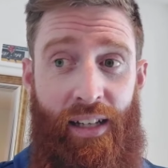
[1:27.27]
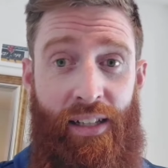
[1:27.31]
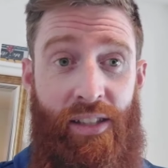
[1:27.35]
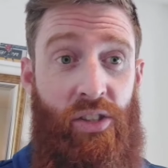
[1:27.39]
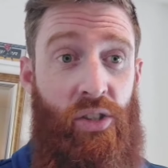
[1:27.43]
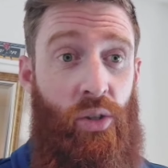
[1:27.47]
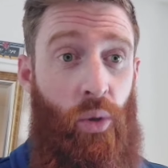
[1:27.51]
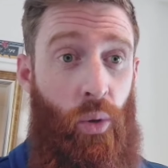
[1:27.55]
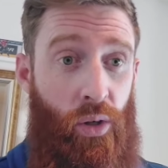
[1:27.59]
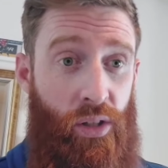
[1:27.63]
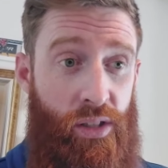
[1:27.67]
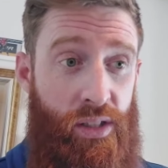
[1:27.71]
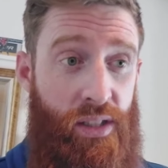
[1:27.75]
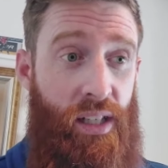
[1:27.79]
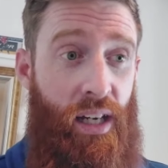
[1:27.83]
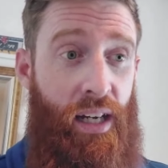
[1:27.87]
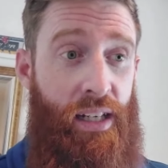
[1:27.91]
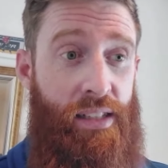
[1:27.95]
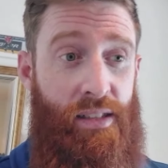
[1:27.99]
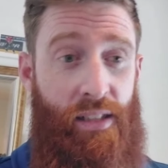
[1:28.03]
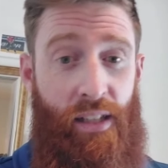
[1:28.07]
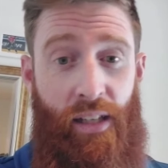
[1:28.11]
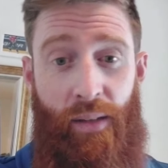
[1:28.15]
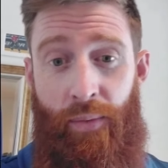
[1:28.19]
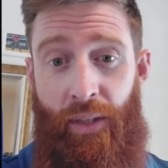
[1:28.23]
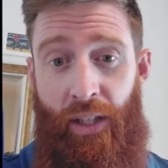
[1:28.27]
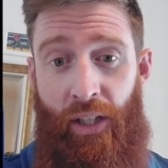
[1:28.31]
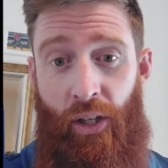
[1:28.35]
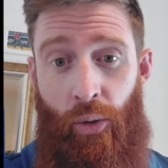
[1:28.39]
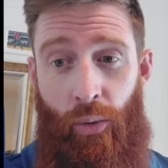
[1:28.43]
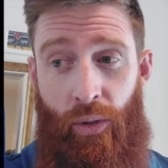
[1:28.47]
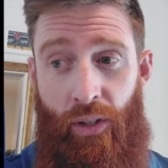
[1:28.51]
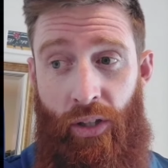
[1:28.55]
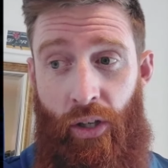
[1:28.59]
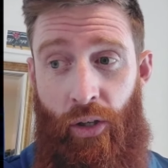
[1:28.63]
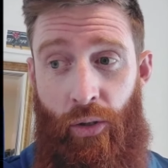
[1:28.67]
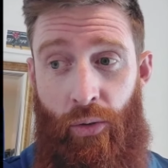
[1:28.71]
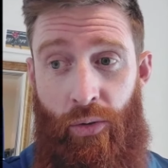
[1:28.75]
He scores, ties it up. They
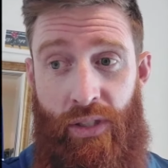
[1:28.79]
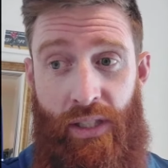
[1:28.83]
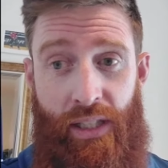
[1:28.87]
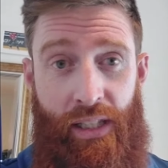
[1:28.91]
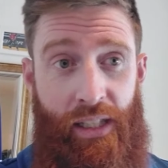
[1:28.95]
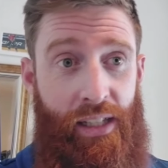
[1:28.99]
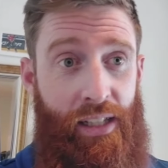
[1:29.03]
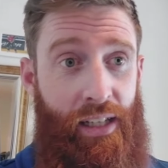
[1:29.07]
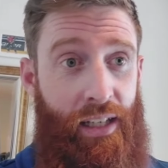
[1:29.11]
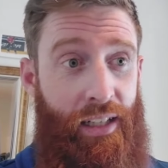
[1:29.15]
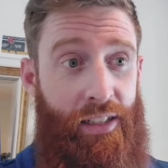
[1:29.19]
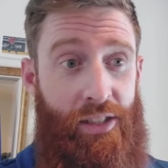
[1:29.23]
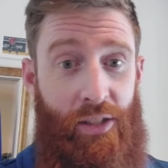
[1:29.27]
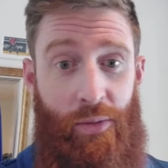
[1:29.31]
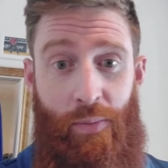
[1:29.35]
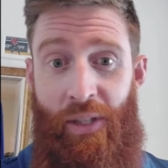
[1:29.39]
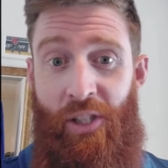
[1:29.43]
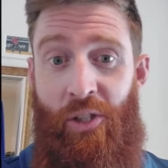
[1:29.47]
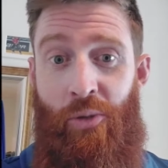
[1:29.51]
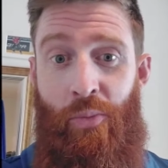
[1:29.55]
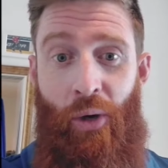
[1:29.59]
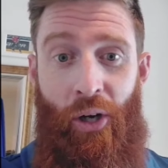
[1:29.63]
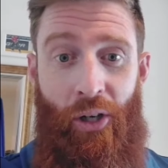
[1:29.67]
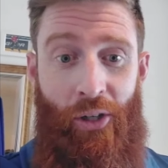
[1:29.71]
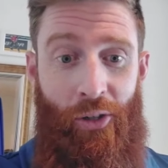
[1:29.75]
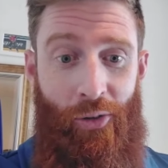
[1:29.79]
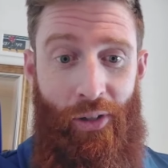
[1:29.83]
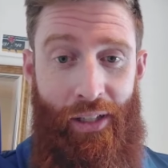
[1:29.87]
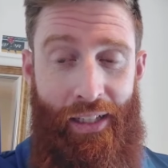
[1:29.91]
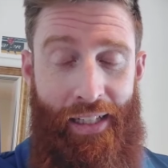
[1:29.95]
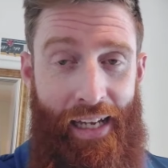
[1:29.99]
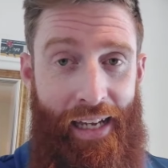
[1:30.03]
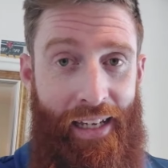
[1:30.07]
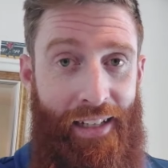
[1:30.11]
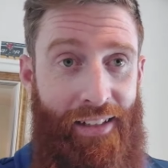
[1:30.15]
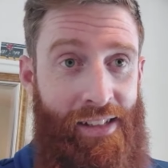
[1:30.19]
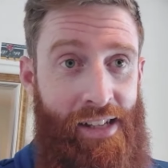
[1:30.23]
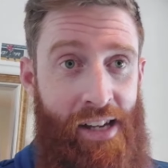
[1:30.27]
go into OT, and it's Mitch Marner
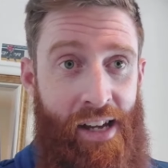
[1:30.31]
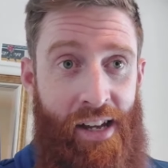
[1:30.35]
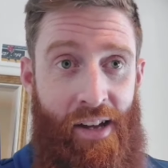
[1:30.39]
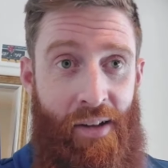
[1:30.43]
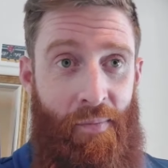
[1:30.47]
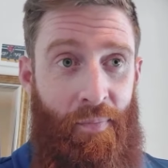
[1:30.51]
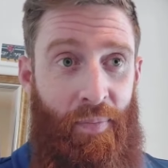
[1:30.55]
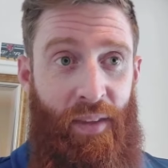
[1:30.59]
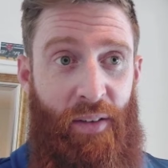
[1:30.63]
again.